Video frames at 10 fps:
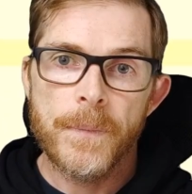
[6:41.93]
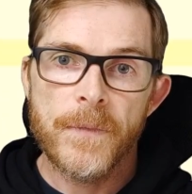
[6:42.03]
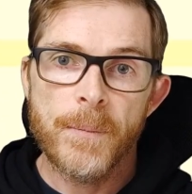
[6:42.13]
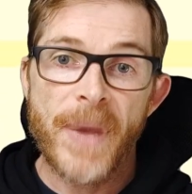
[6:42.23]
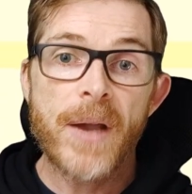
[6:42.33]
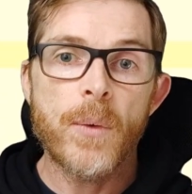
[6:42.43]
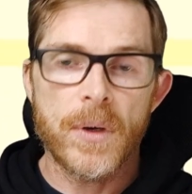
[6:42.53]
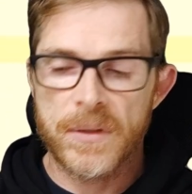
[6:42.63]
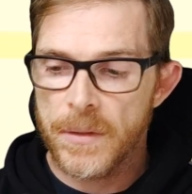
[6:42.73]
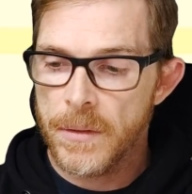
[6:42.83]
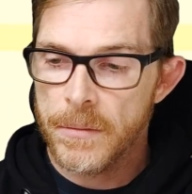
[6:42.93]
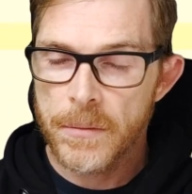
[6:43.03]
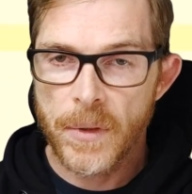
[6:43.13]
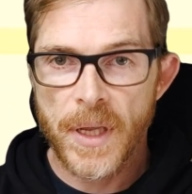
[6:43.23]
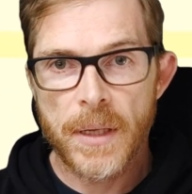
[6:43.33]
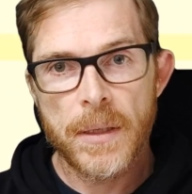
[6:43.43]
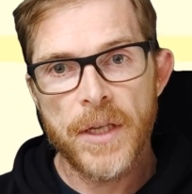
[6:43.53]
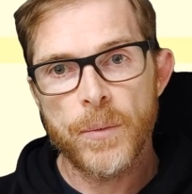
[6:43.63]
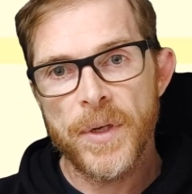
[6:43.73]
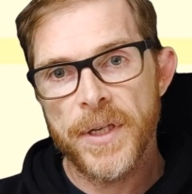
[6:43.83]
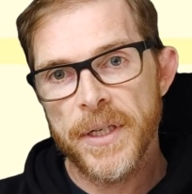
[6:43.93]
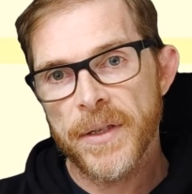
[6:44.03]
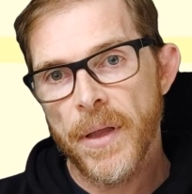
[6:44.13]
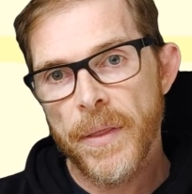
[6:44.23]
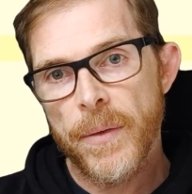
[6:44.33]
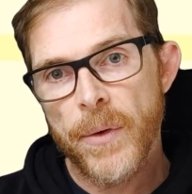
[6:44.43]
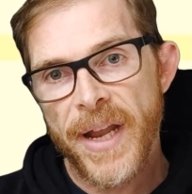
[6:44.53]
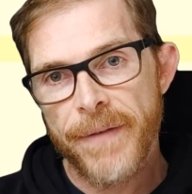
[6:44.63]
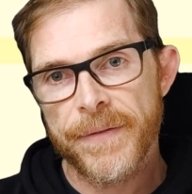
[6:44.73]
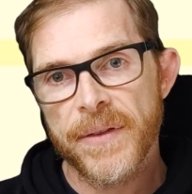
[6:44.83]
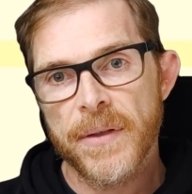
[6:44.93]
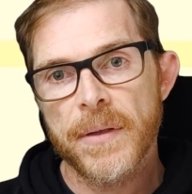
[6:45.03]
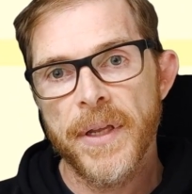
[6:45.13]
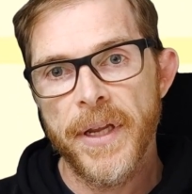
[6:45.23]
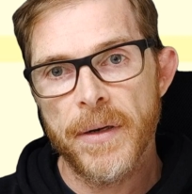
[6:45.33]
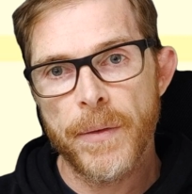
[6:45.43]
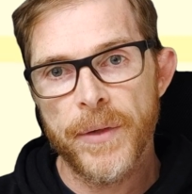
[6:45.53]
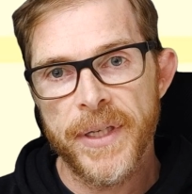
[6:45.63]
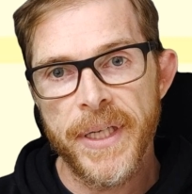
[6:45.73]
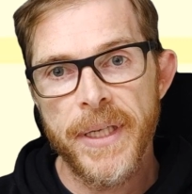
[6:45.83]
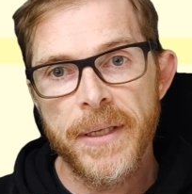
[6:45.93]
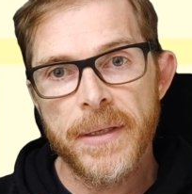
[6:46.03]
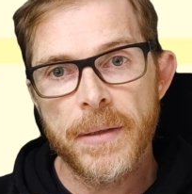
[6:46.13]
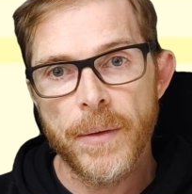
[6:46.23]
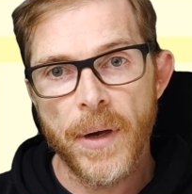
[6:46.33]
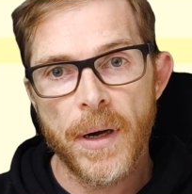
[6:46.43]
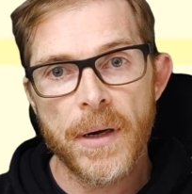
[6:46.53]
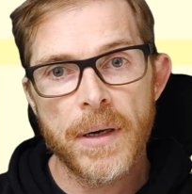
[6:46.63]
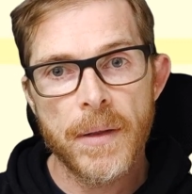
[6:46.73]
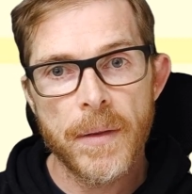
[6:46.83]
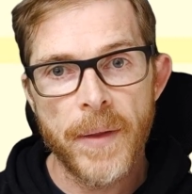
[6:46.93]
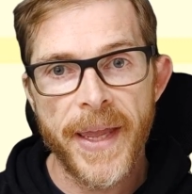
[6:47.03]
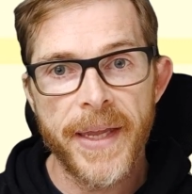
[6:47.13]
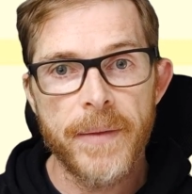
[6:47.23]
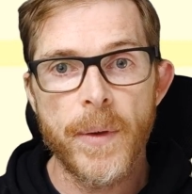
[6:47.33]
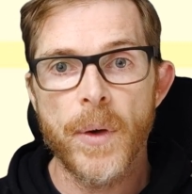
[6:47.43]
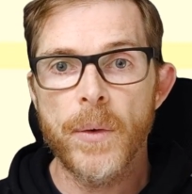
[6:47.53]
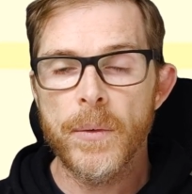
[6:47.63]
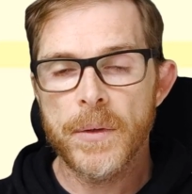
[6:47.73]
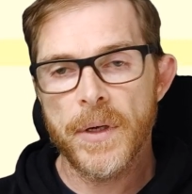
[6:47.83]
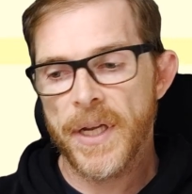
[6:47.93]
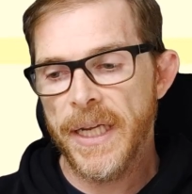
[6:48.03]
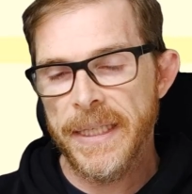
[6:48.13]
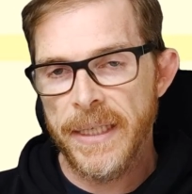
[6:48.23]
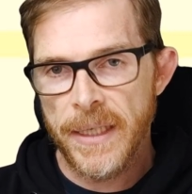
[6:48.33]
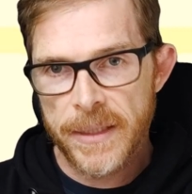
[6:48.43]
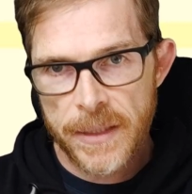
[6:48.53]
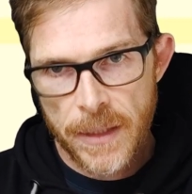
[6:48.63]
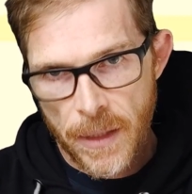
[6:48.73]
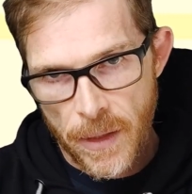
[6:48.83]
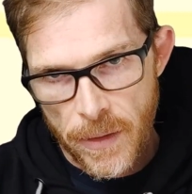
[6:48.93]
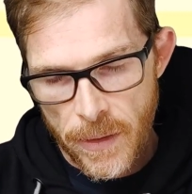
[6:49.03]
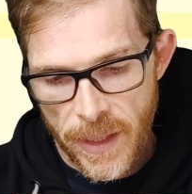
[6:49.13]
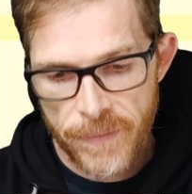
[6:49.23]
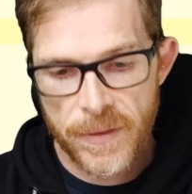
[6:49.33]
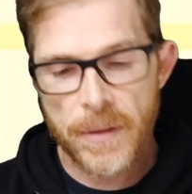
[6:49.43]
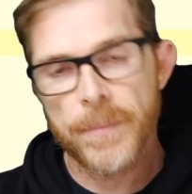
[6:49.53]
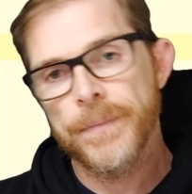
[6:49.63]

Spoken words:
backwards, okay. It will delete on the left. Here the D, the R, the A, the O, okay, it deletes on the left.